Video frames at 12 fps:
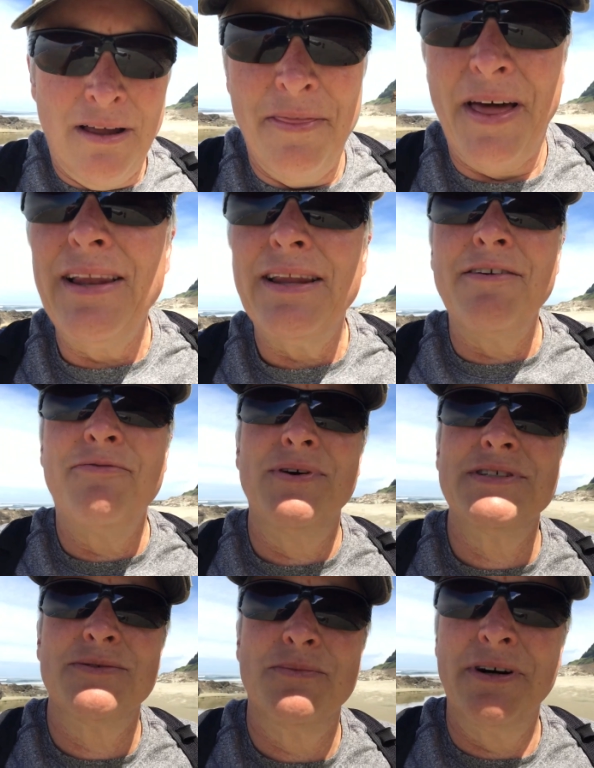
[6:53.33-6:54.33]
that life
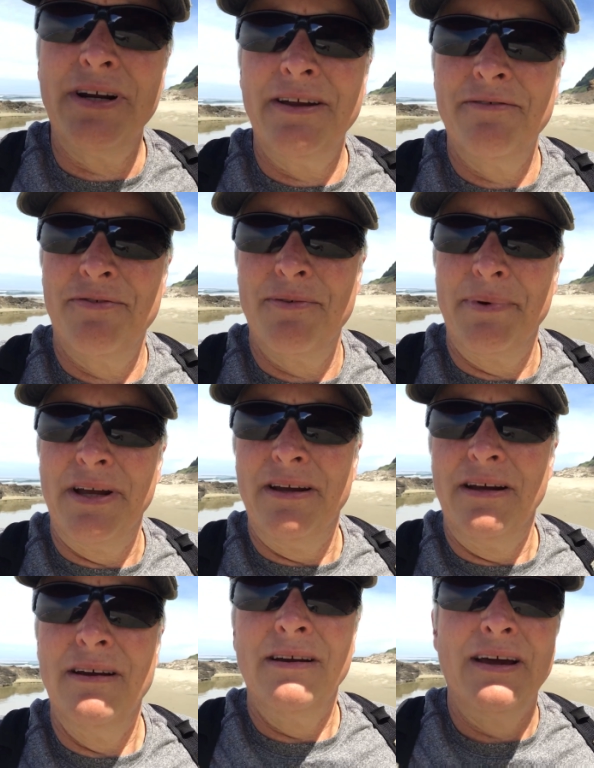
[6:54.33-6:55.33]
wasn't working for me.
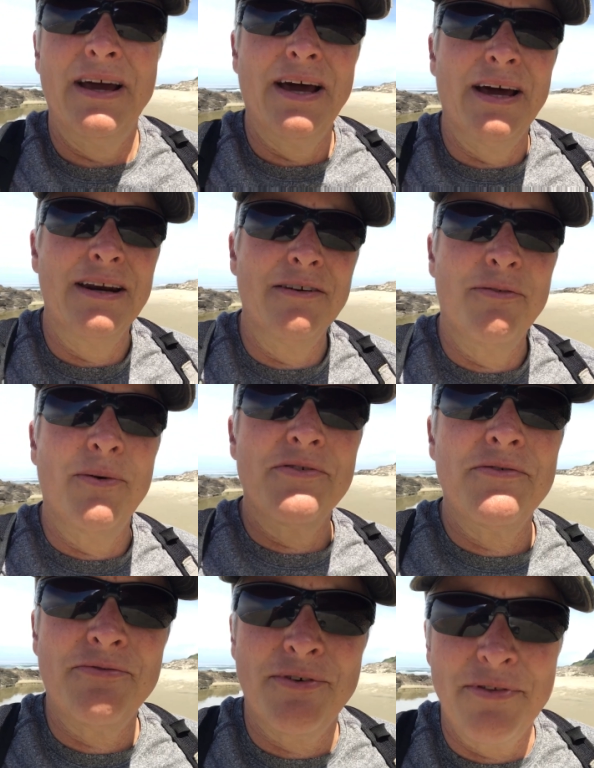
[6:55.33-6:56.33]
And if it
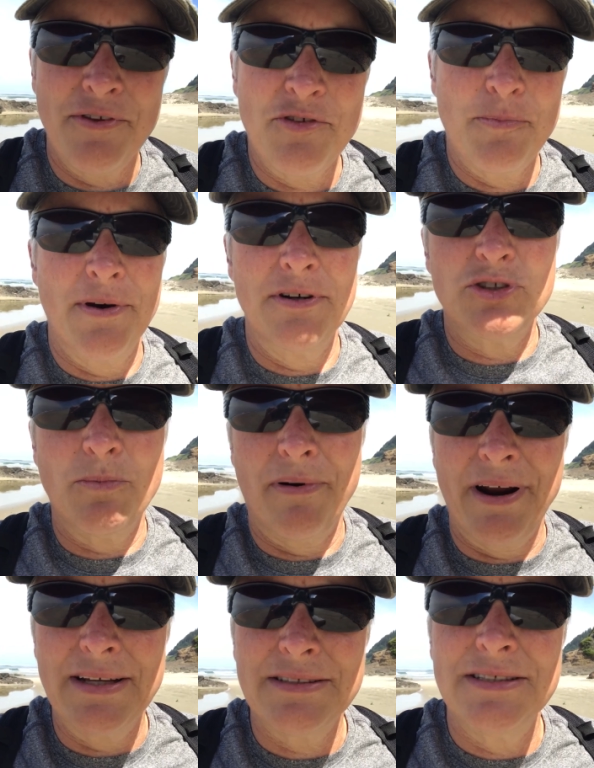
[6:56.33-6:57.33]
wasn't for the spiritual
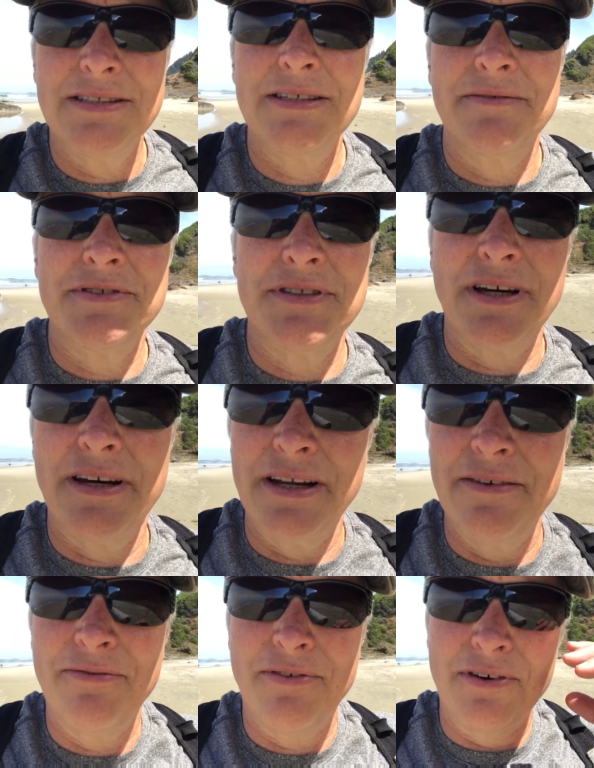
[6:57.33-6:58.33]
practice I've
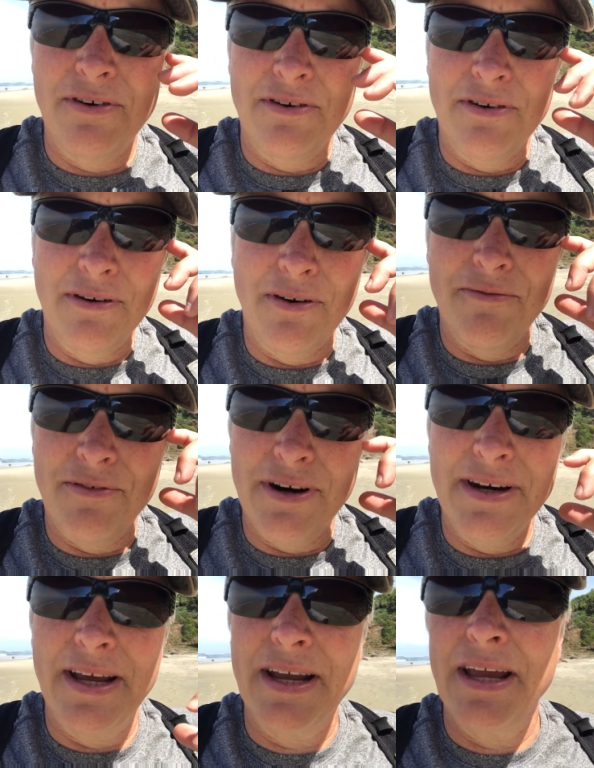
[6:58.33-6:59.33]
studied for over
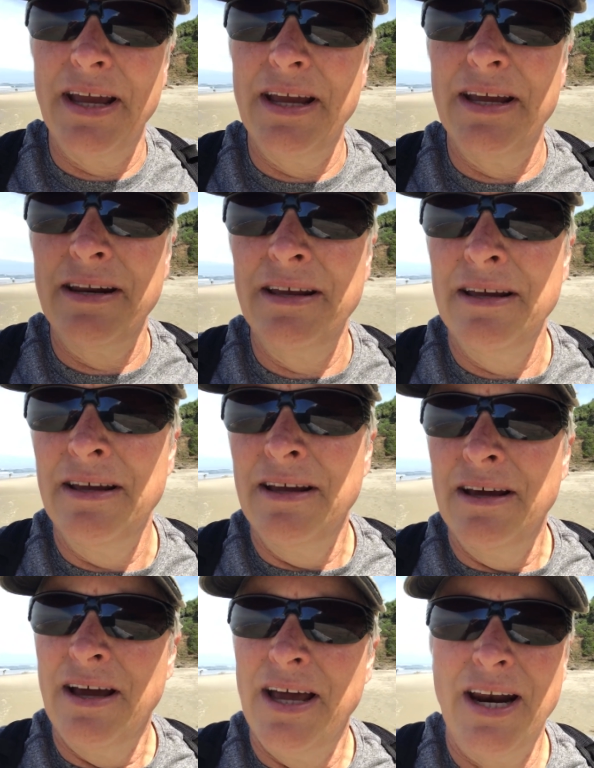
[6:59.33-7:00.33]
a decade,
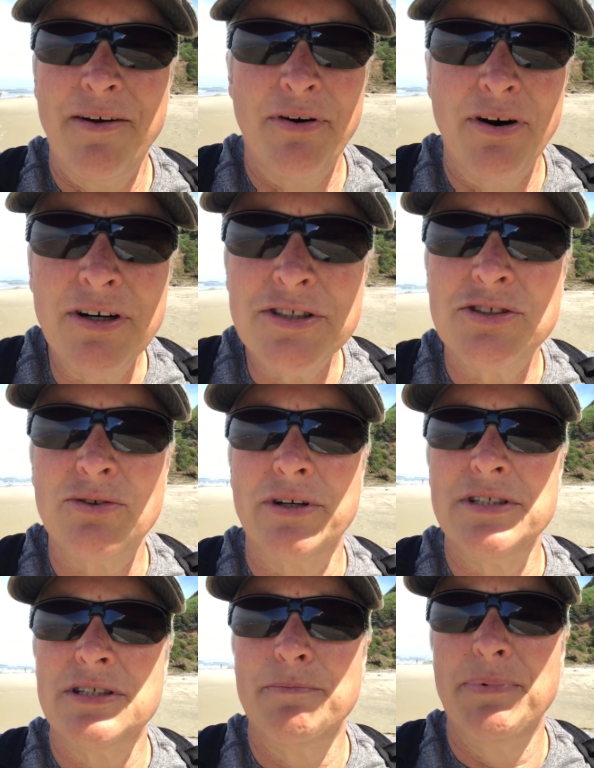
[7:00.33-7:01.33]
and I've heard stories